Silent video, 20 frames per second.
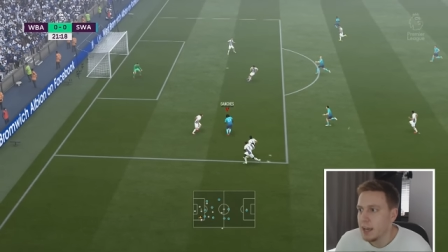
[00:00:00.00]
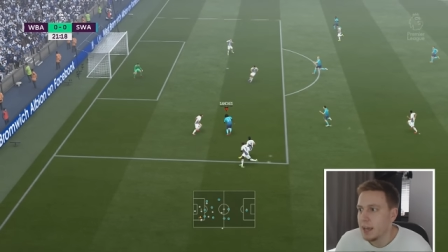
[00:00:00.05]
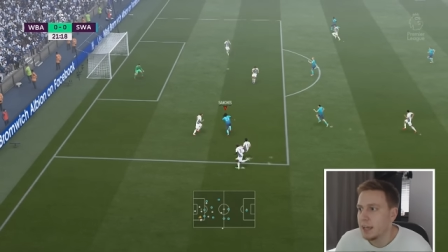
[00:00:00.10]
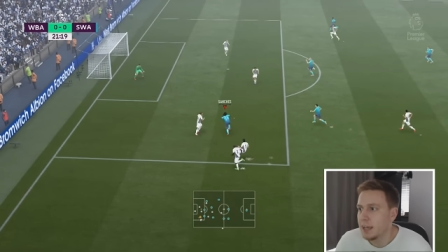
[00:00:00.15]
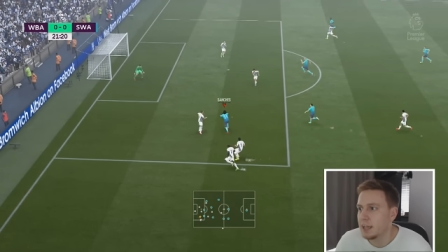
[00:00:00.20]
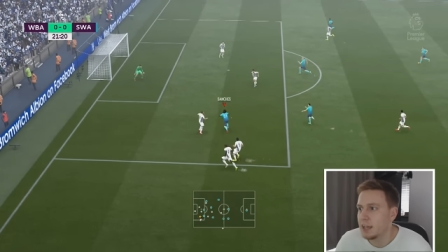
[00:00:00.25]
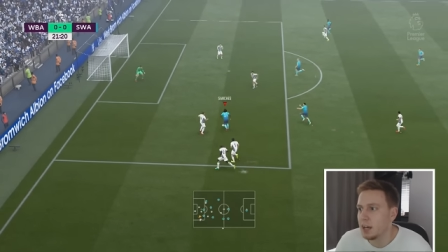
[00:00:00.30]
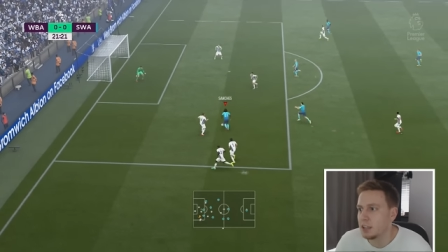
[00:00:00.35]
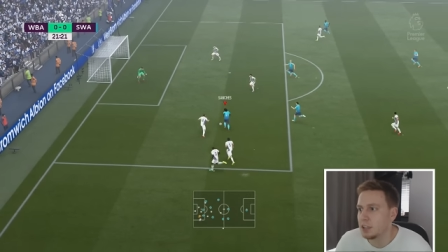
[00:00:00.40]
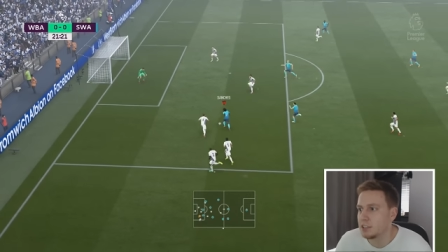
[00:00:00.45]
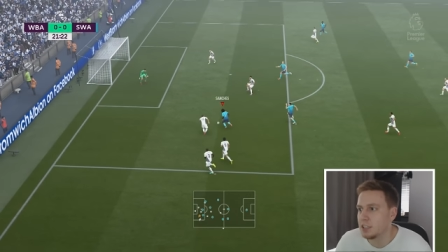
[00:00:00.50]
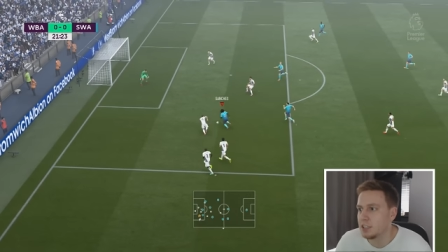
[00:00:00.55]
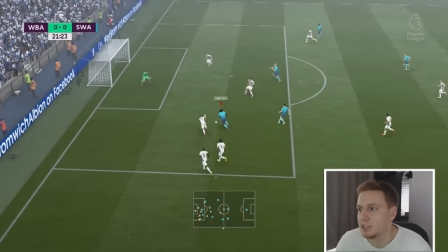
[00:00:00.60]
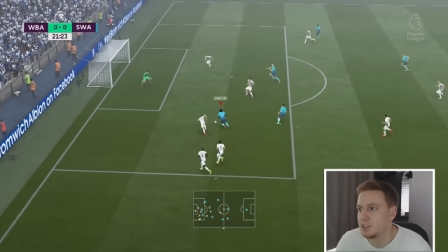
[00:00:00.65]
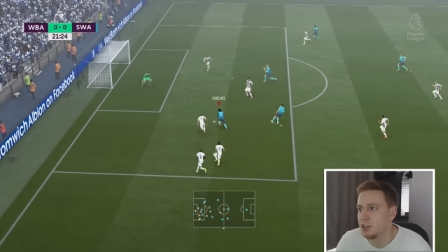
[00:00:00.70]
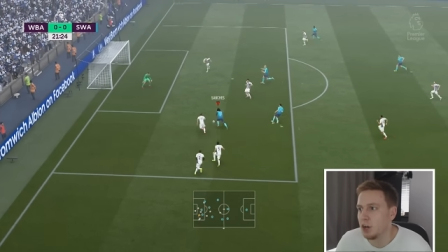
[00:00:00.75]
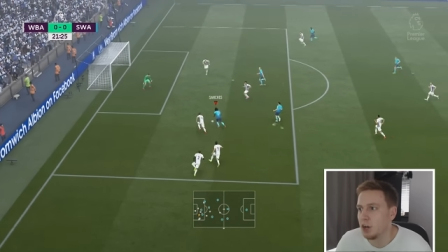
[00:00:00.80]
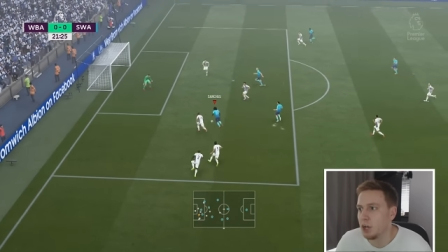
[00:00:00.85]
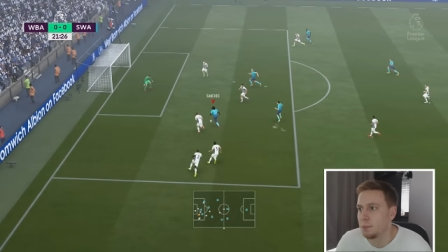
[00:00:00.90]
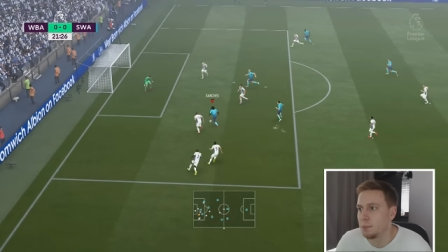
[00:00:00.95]
He cuts
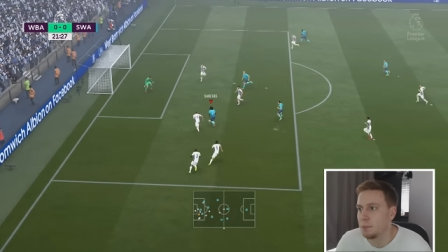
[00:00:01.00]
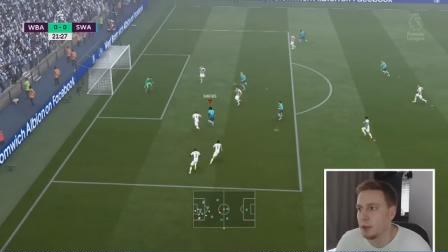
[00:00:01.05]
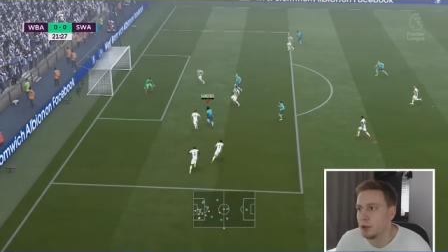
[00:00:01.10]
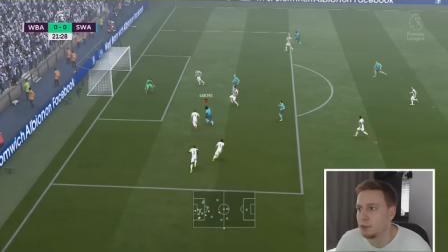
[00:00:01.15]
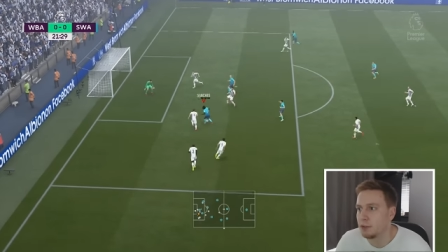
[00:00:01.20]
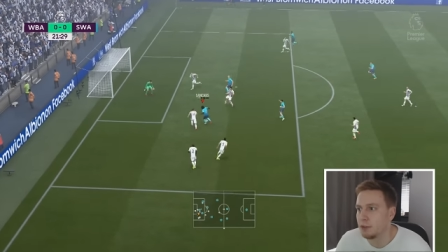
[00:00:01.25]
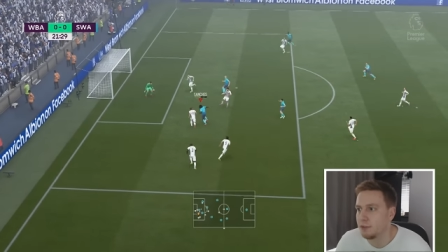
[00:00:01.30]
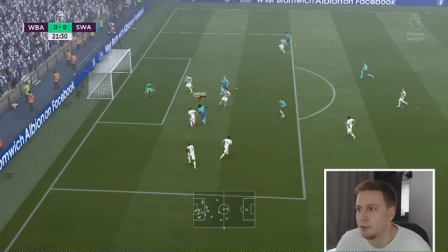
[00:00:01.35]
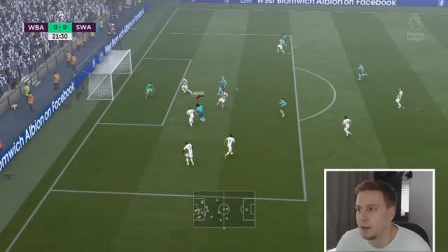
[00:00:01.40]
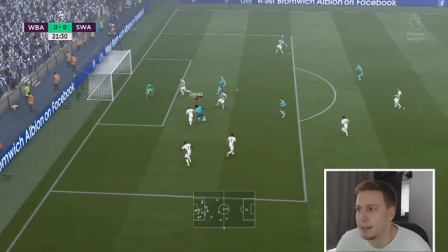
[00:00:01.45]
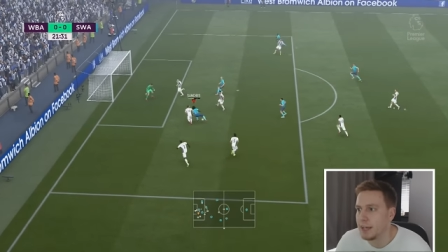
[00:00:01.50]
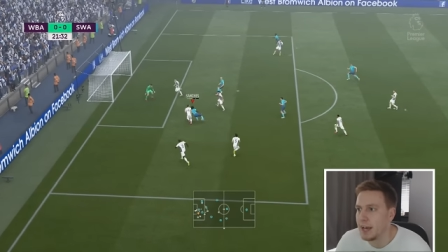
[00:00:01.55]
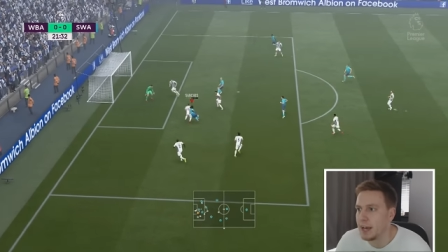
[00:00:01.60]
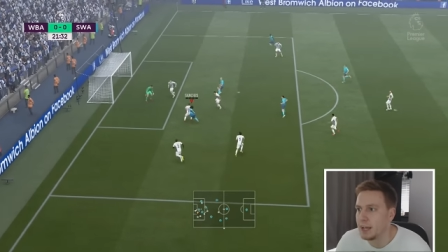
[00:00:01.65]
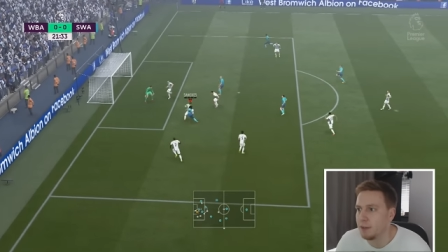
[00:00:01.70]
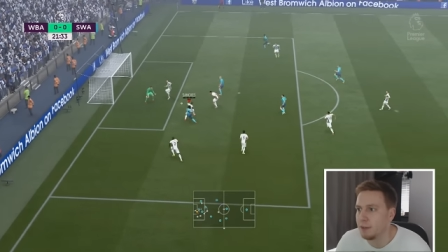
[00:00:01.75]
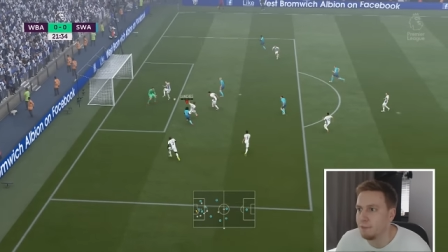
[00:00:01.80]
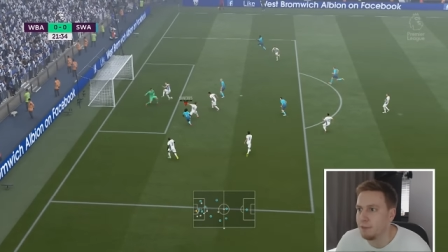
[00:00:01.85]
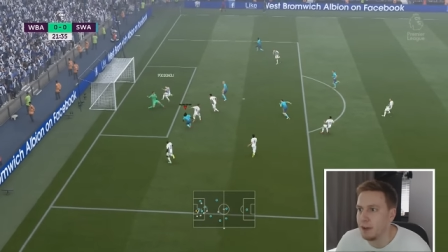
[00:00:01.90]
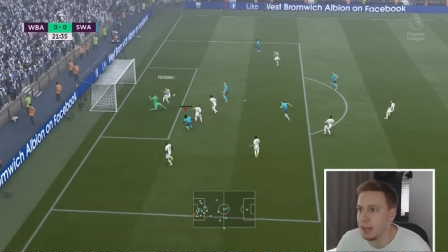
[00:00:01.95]
inside beautifully. Can
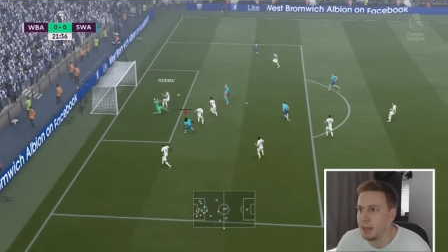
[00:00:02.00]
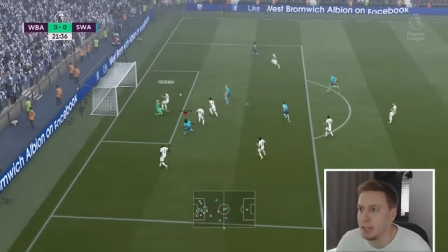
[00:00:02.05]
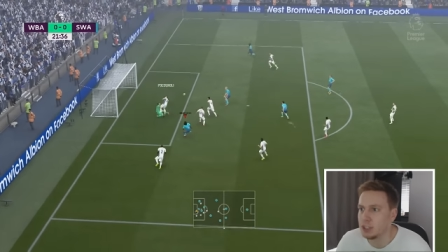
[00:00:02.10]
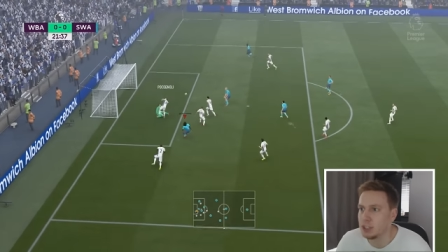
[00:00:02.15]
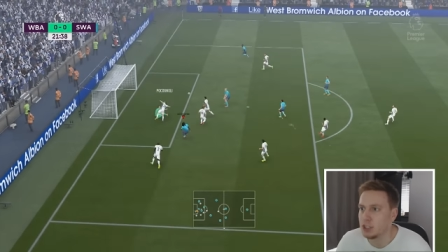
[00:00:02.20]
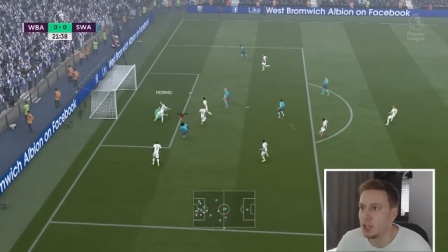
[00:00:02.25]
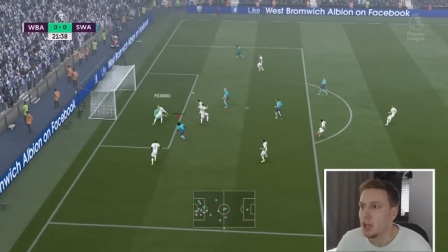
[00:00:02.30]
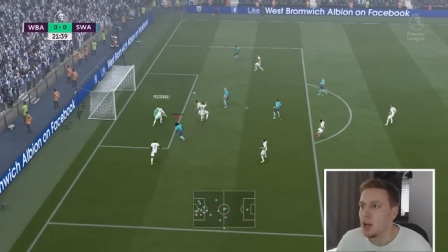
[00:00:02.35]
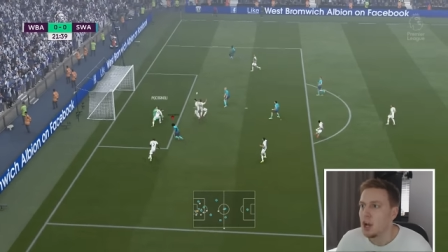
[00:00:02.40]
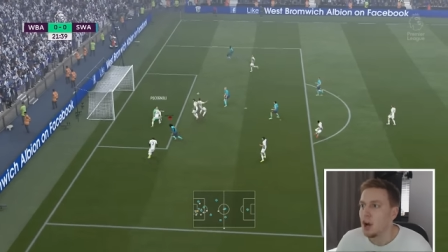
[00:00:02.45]
he finish?